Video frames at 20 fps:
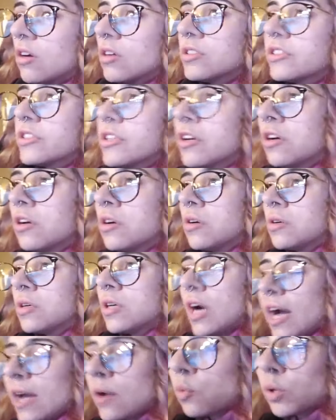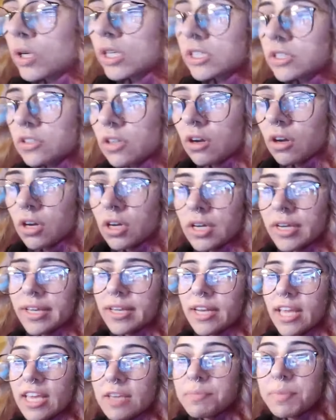Also, I worked
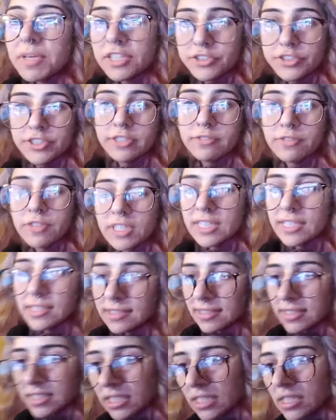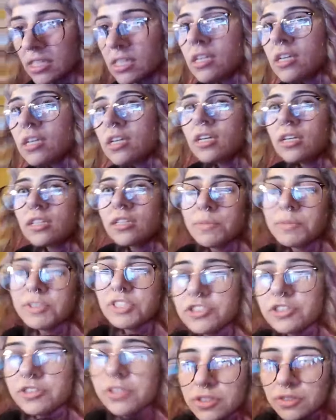on a picture for Izzy. Let
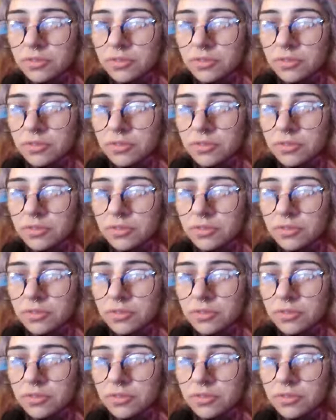me show